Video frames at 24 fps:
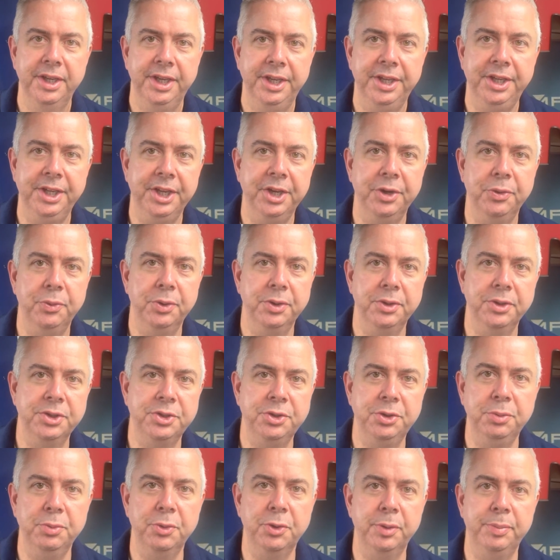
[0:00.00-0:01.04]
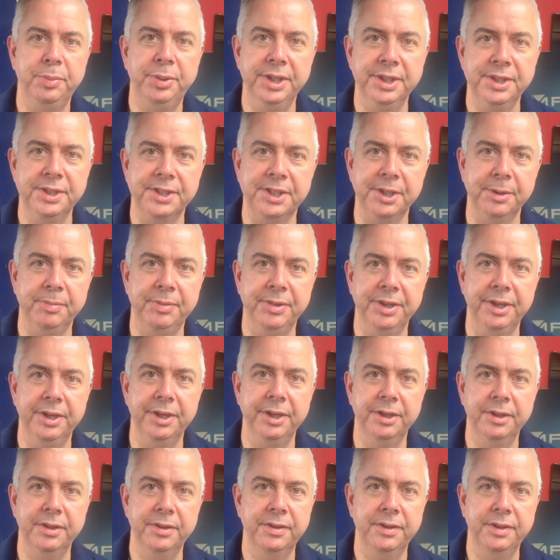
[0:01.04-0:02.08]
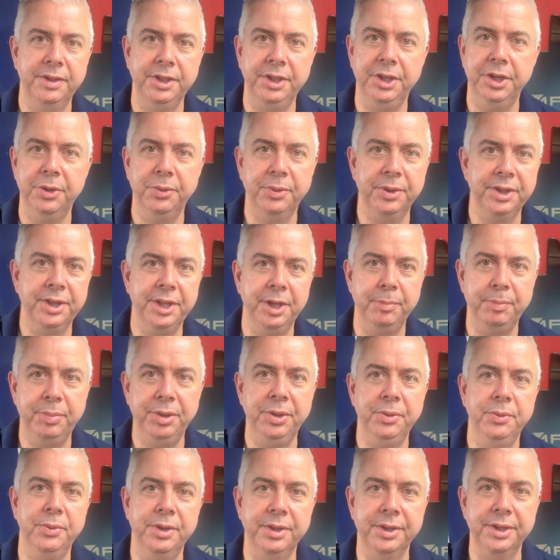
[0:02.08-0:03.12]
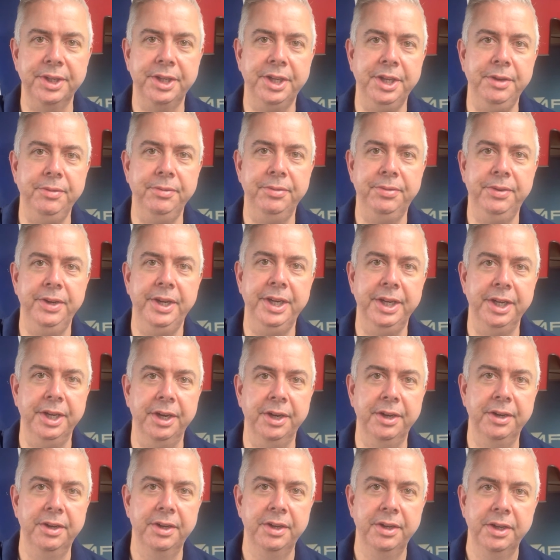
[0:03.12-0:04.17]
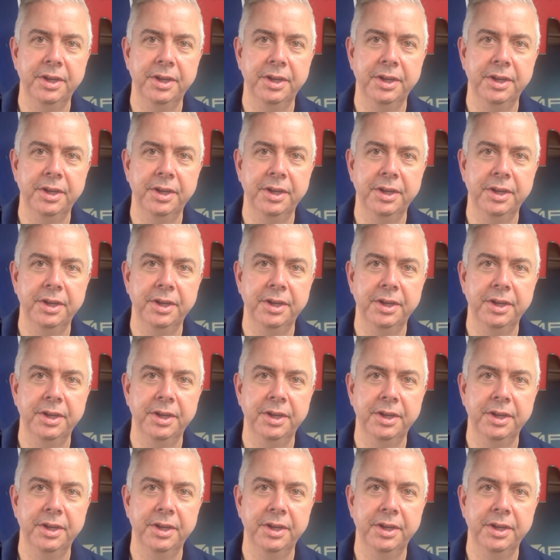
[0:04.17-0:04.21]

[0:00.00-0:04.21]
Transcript: and you get one or two more pins up there you don't want that pinwheel to keep feeding